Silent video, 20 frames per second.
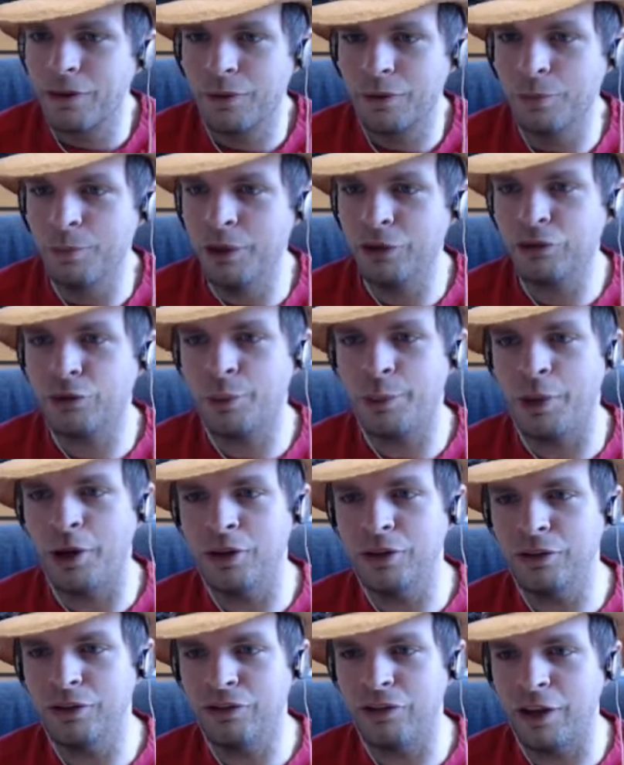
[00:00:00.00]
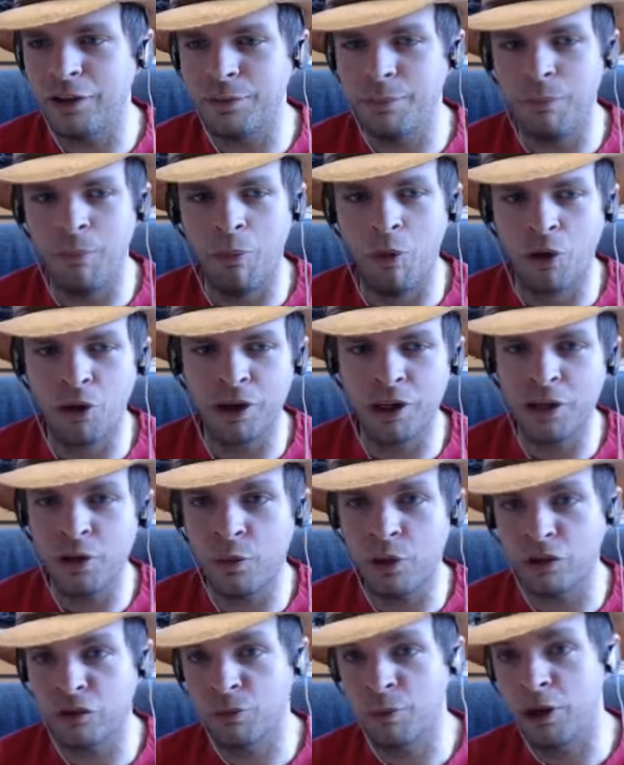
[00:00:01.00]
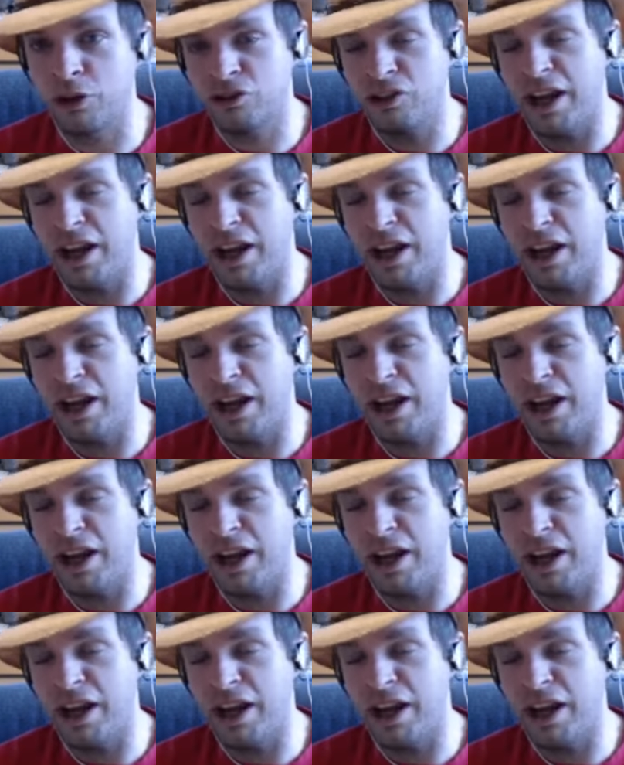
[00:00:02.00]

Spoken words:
Mr. Bungled says morning question mark.